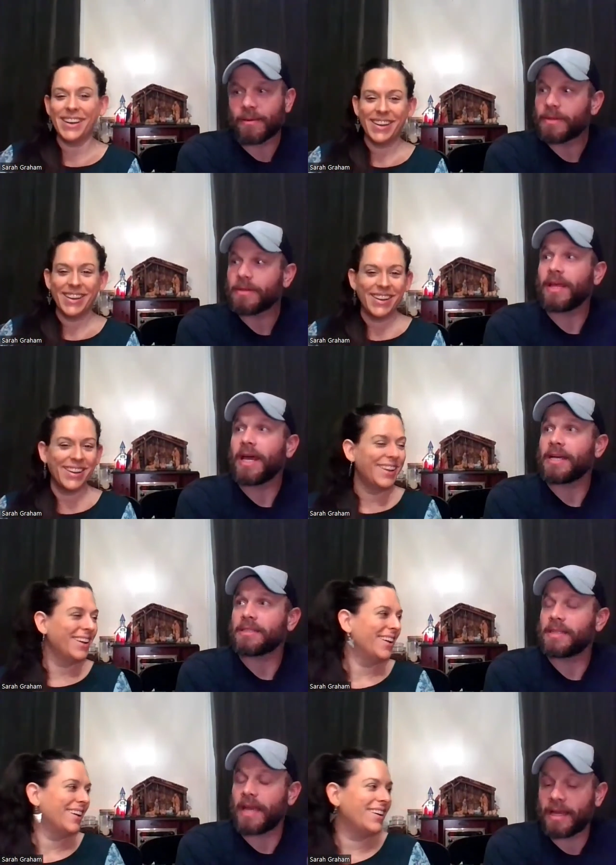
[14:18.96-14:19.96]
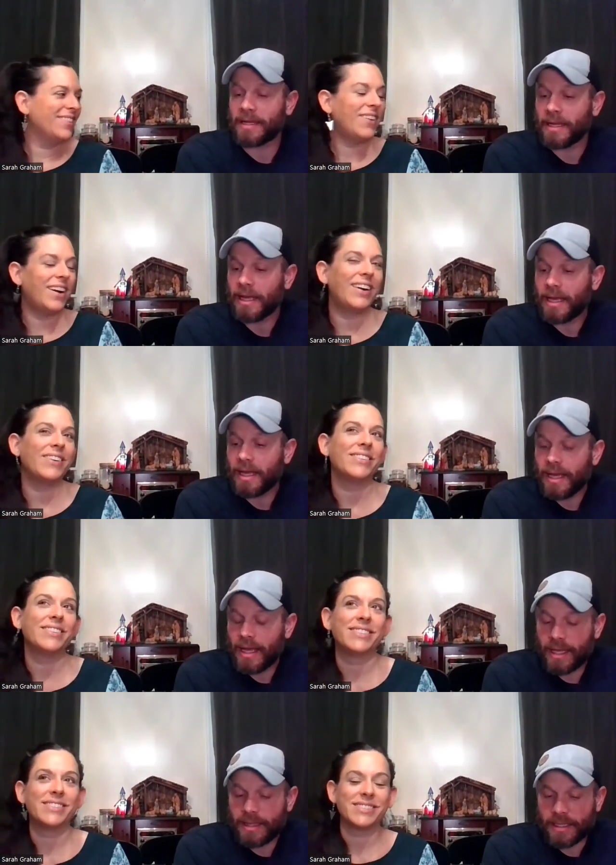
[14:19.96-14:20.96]
Speaker 1: they were last and wow
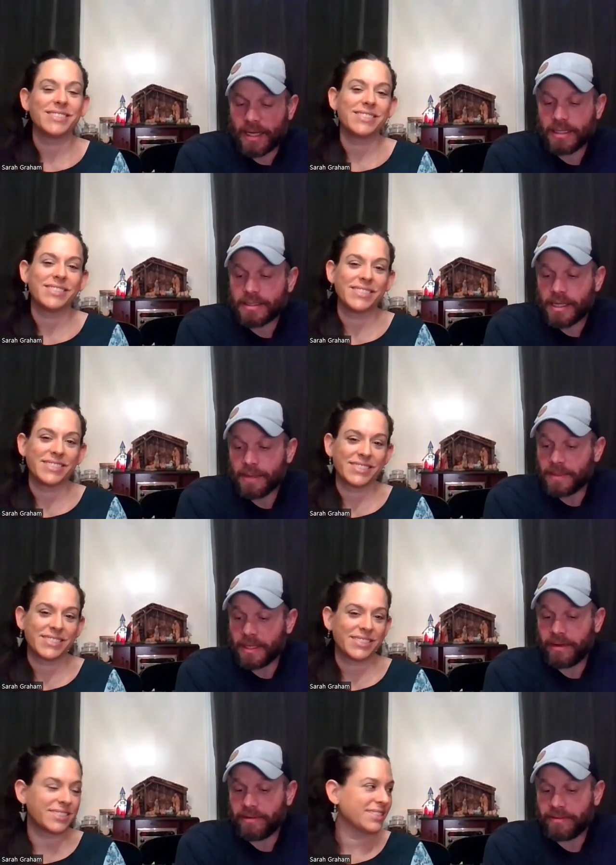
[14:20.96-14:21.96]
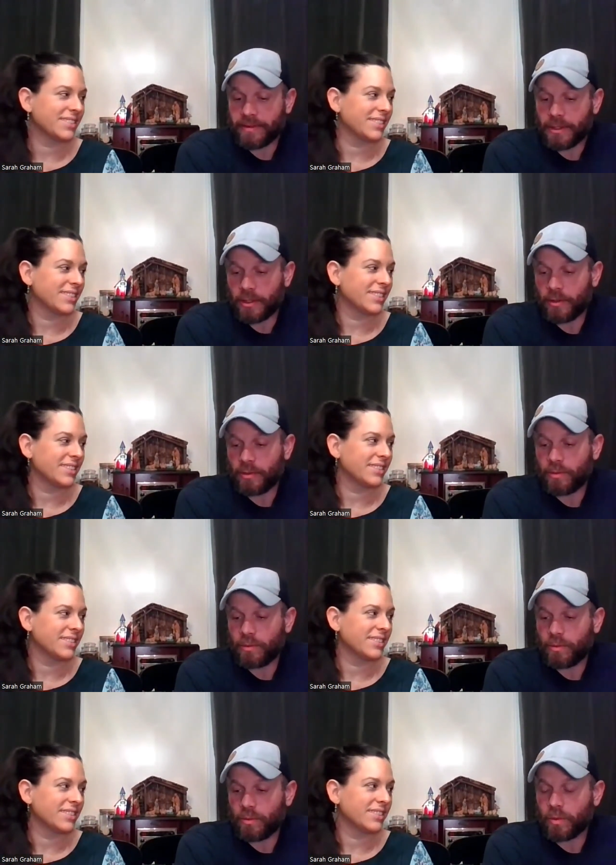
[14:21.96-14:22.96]
and the concept of you know
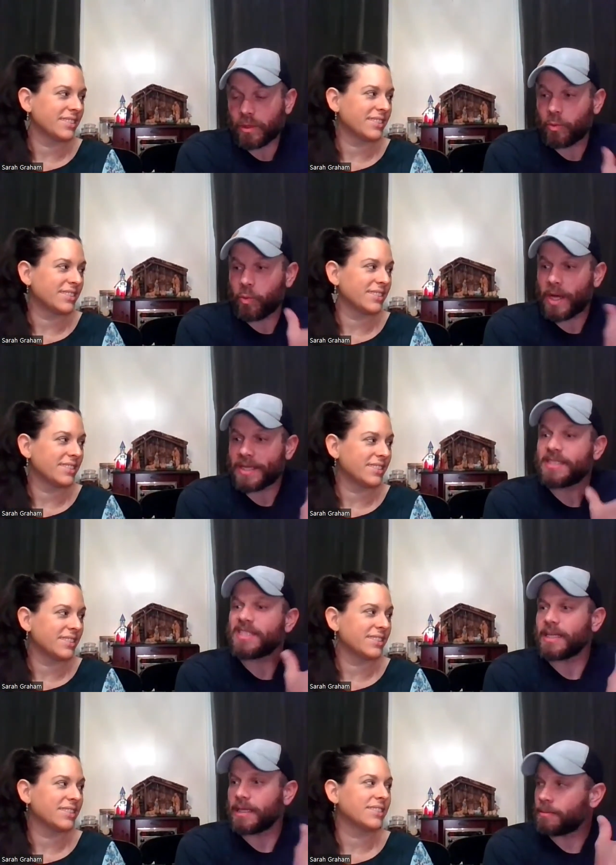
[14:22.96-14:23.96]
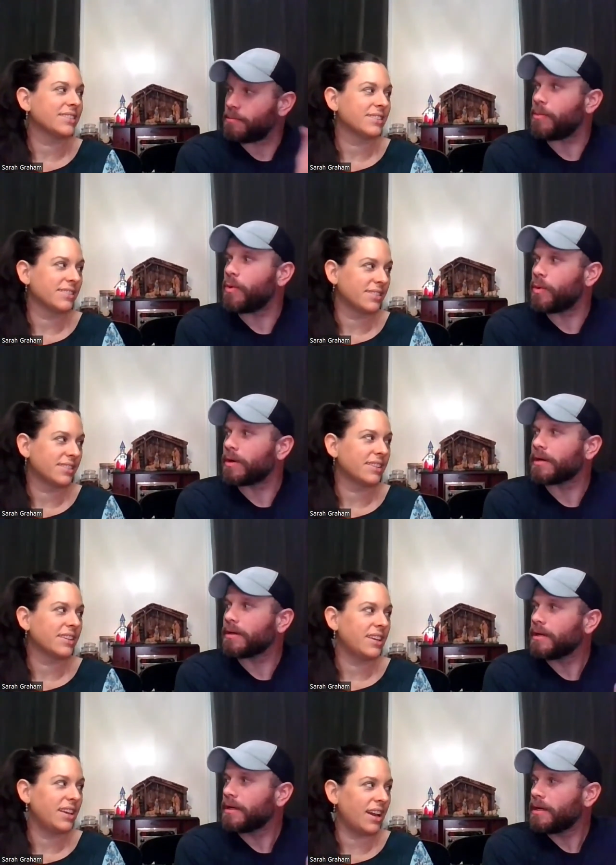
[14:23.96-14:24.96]
we're wasting more
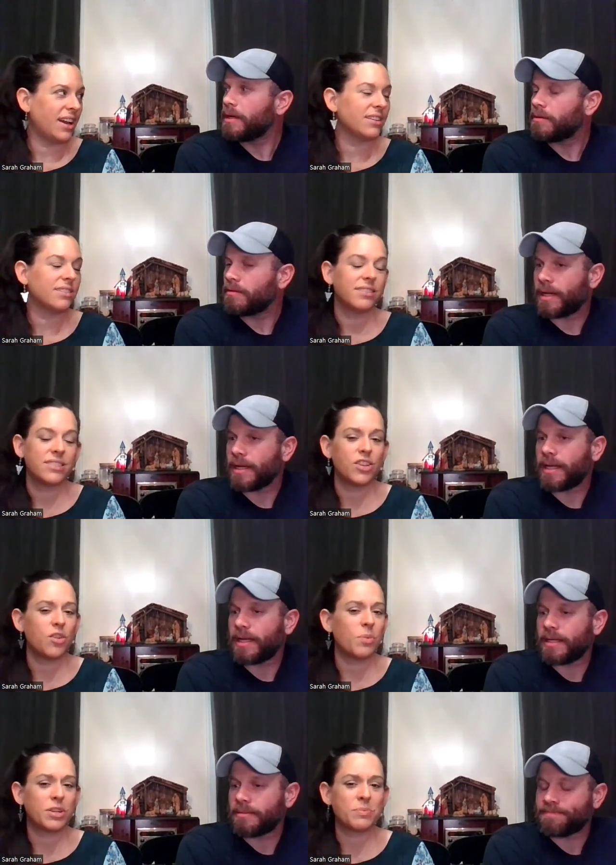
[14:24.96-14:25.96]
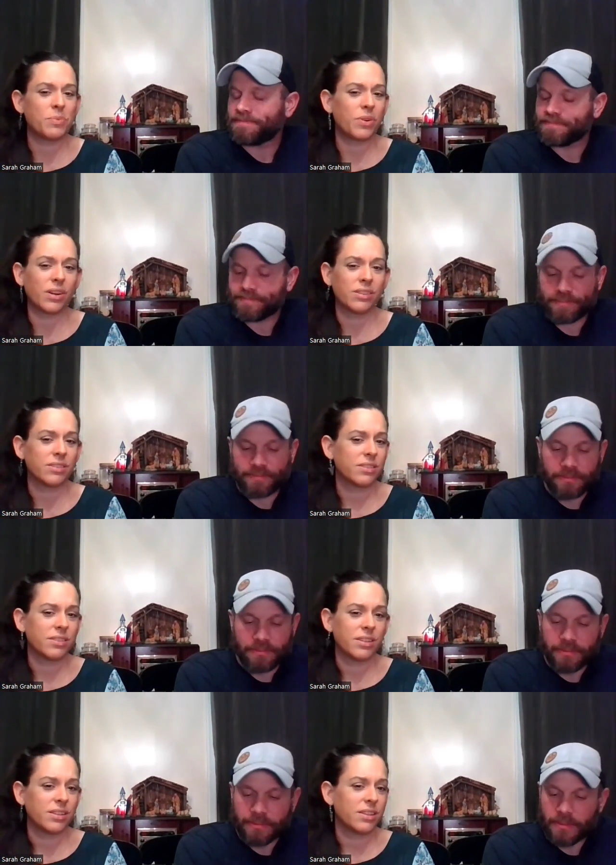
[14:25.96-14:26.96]
Speaker 2: yeah right so and much more
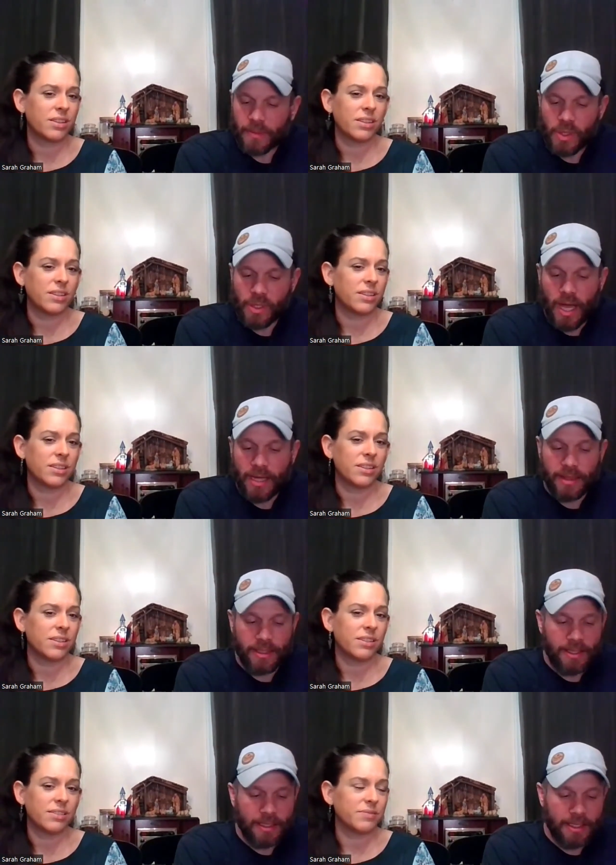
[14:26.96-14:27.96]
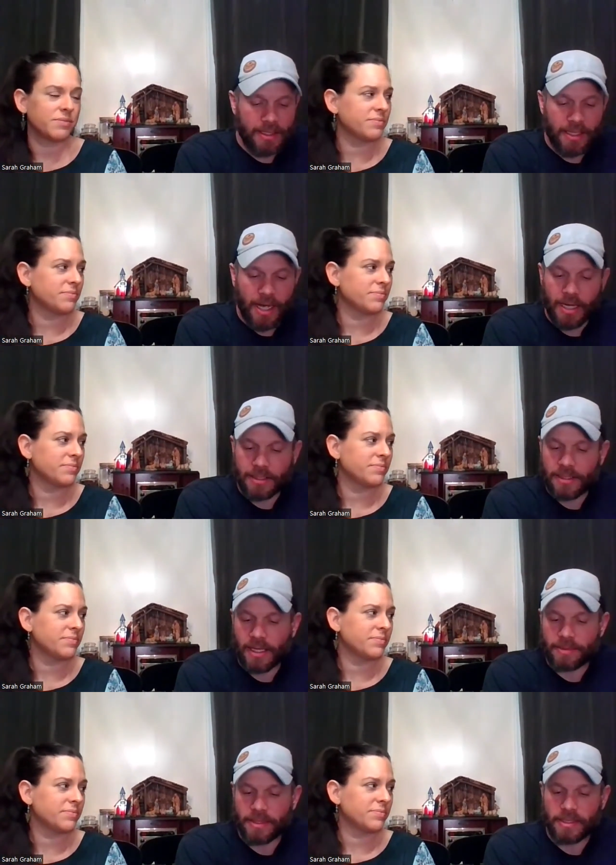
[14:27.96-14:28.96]
Speaker 1: i think that these
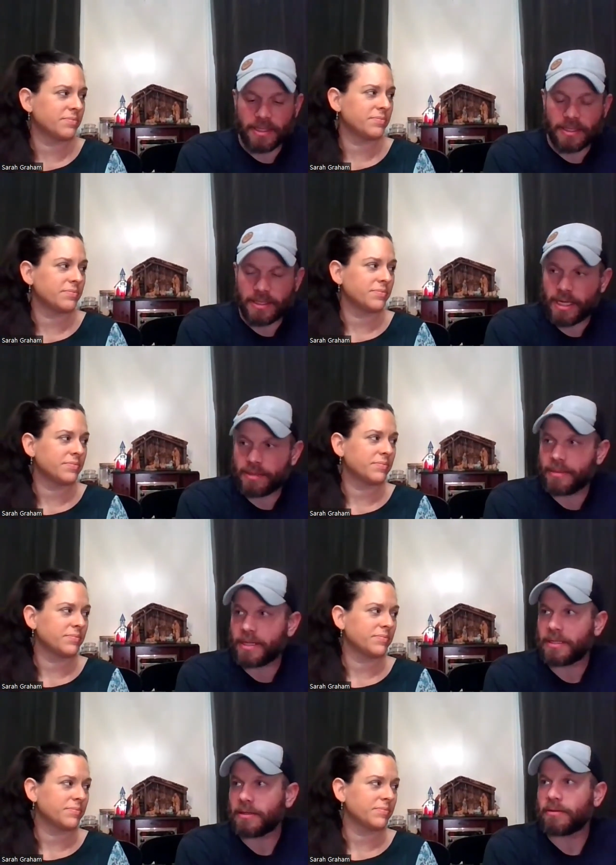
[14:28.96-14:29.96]
concepts this contentment the